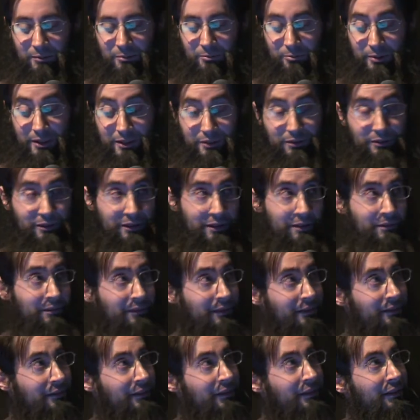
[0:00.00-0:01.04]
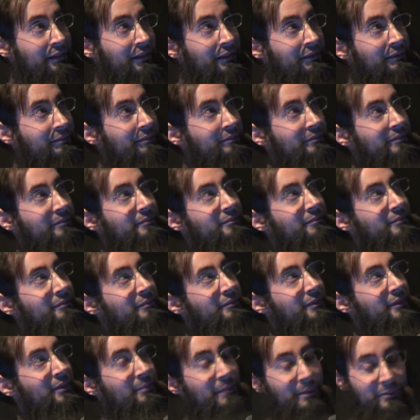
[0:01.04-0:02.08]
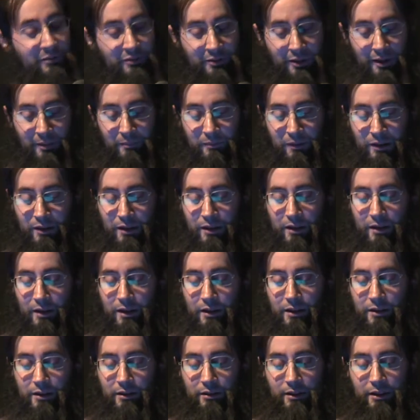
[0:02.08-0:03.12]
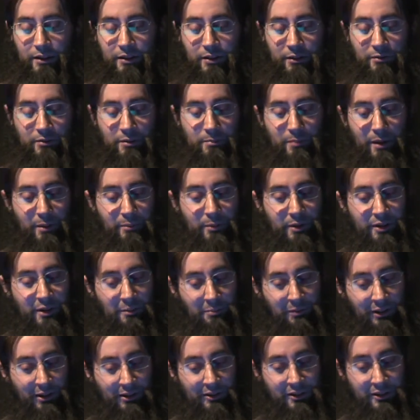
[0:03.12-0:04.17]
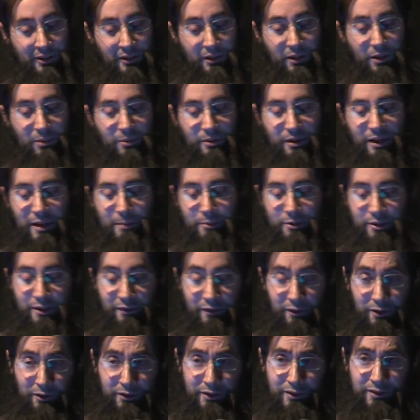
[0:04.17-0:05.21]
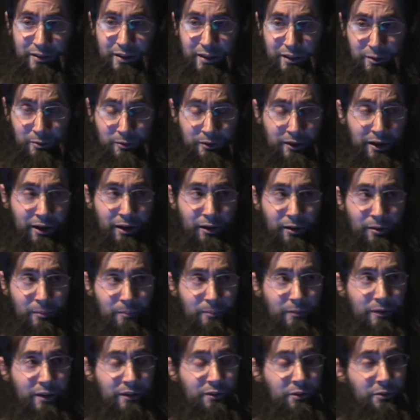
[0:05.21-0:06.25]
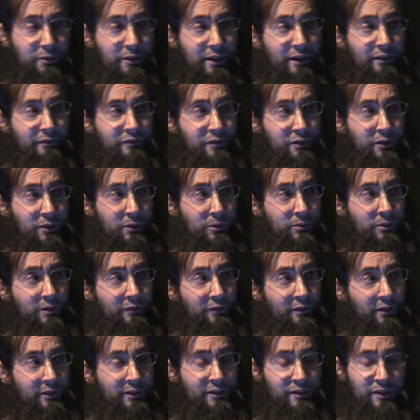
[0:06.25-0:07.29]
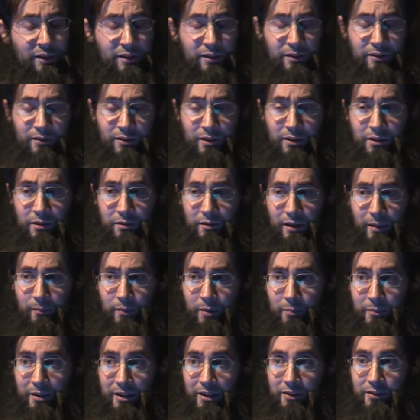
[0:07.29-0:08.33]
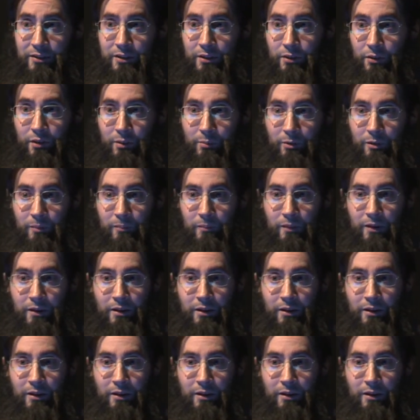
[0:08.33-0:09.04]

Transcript: we certainly sometimes forget. You need to remember your player's ego and name your difficulty settings with care. If you only have 2 difficulty settings and you name them easy and normal,